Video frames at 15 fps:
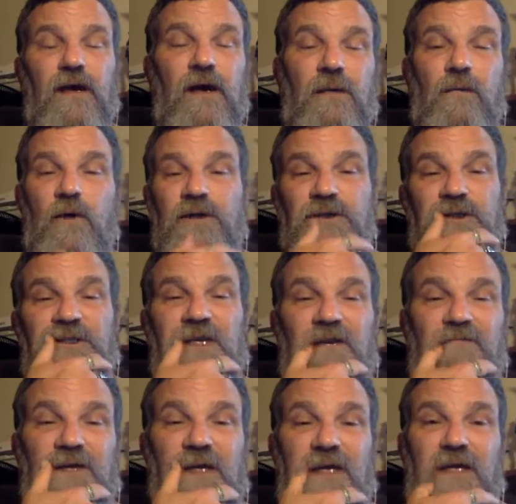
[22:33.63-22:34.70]
I'm watching
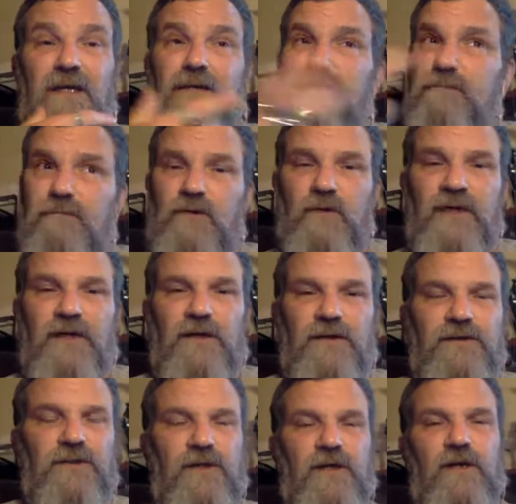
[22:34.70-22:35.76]
TV 3
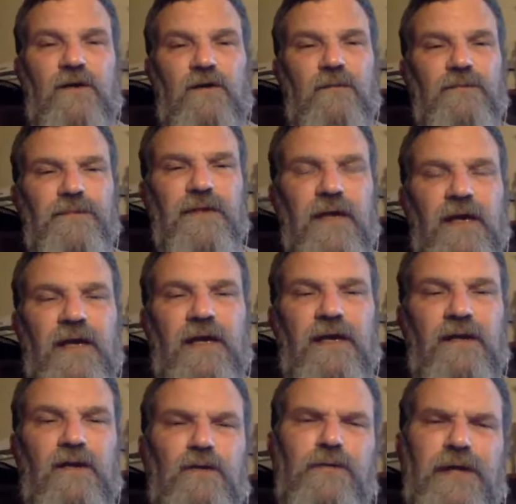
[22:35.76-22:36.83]
years ago,
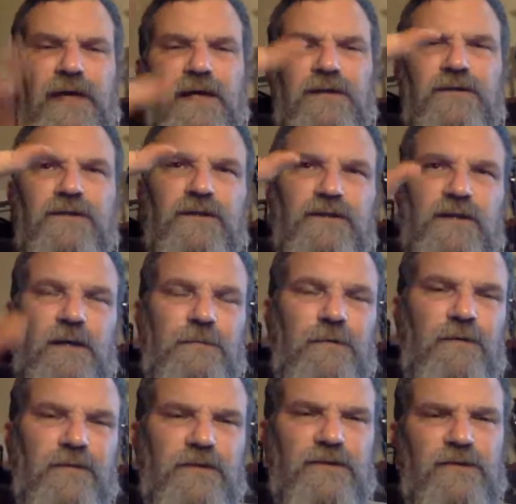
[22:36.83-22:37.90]
and Louis Anderson's up
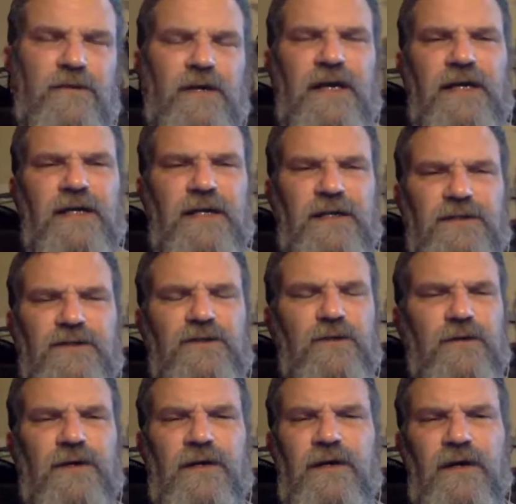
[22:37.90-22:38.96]
on the screen, and he's
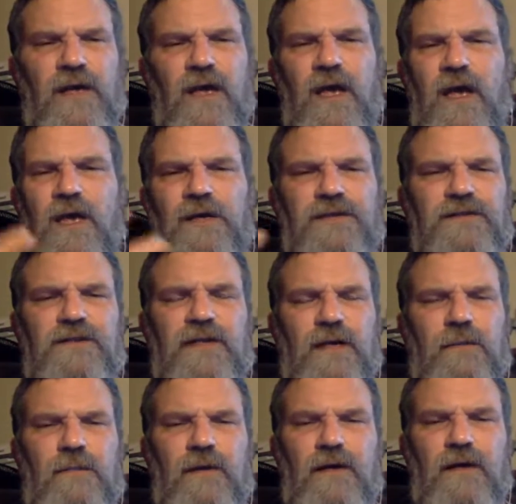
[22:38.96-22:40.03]
doing
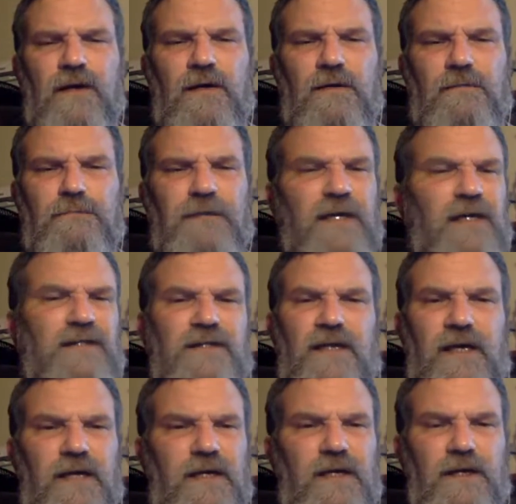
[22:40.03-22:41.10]
some
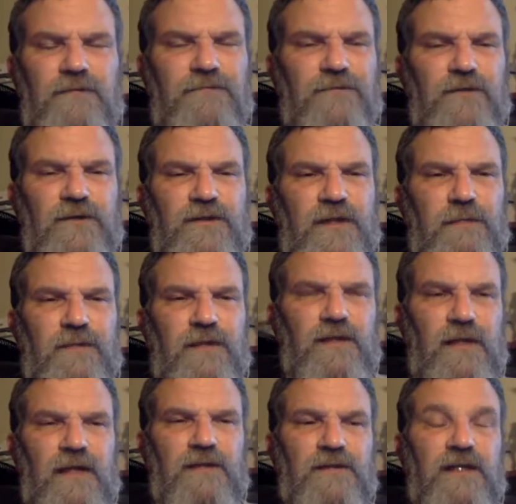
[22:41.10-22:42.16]
PSA for something.
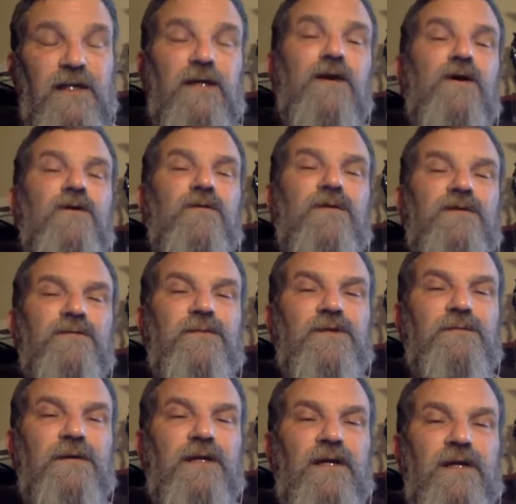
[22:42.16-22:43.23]
And I was like, oh, this
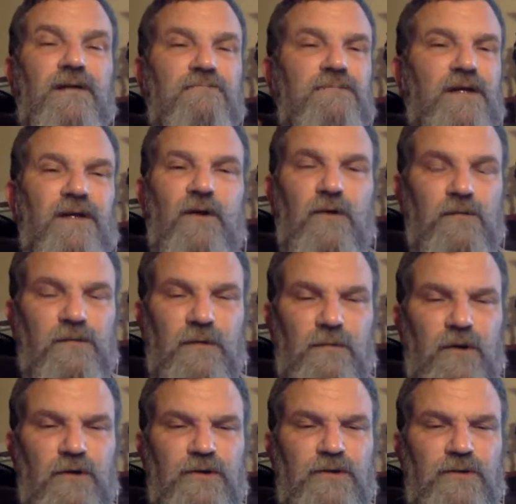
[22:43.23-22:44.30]
must be an old
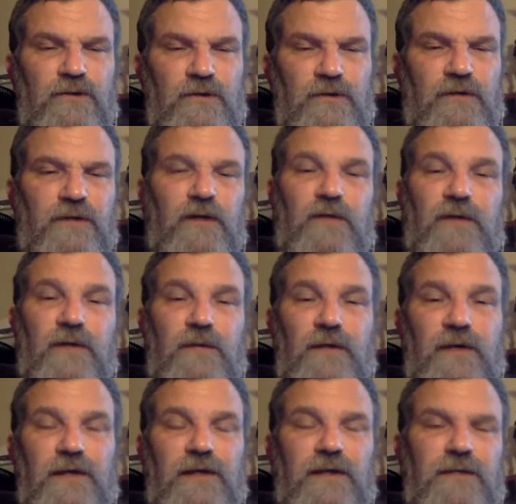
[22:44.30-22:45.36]
commercial, and they're
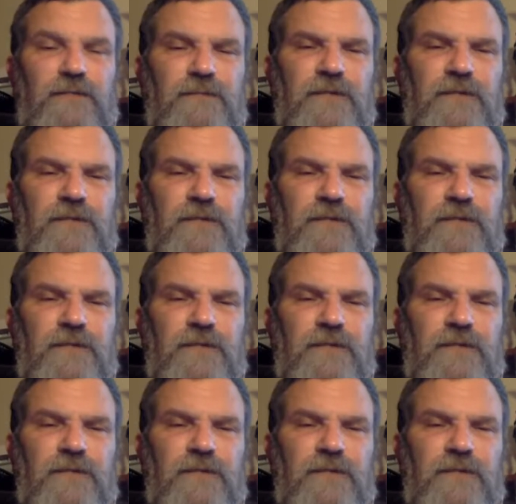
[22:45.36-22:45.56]
rerunning it.